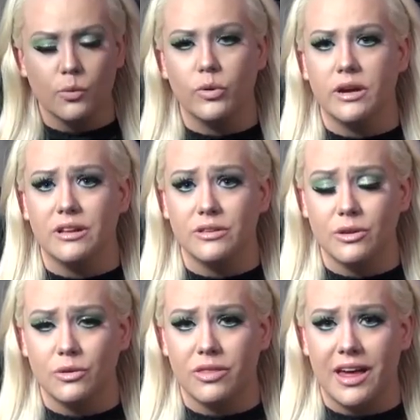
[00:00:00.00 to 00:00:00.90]
We all
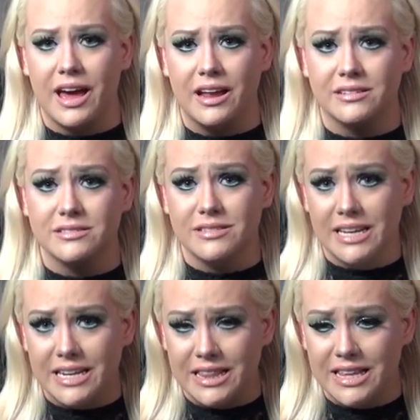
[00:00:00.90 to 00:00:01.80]
know that
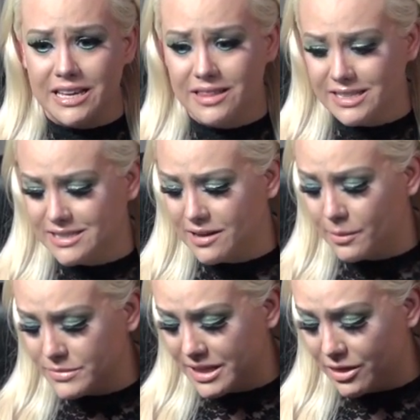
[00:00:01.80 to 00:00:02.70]
anything that
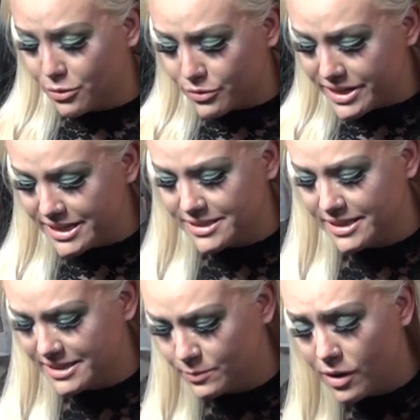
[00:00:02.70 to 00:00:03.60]
comes in threes
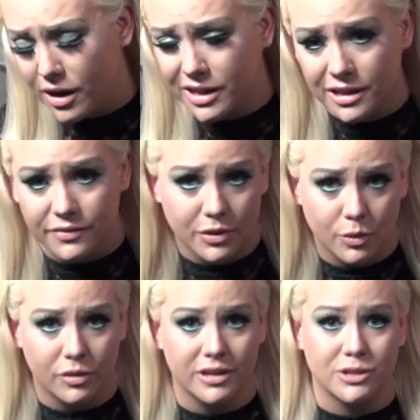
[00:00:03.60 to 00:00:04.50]
is mocking of the
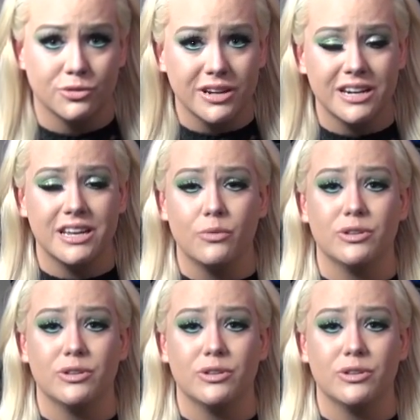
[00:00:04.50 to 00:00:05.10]
Holy Trinity,